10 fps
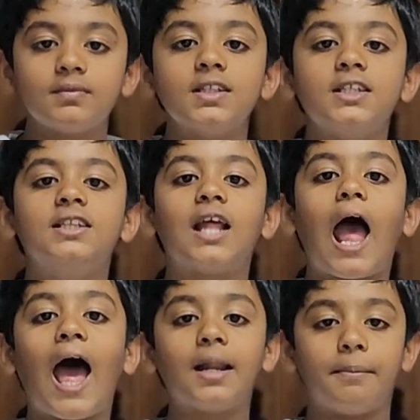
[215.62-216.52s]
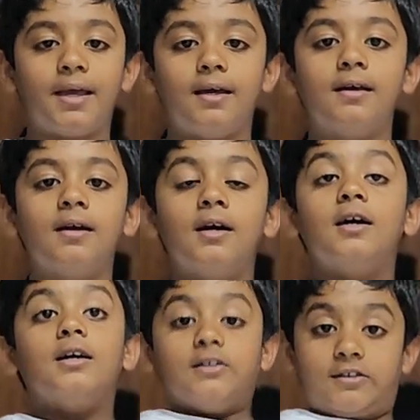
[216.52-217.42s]
In the anime,
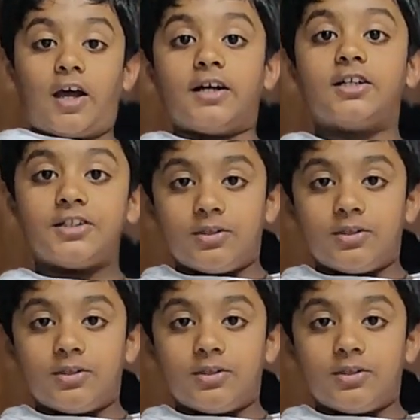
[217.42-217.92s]
Zygarde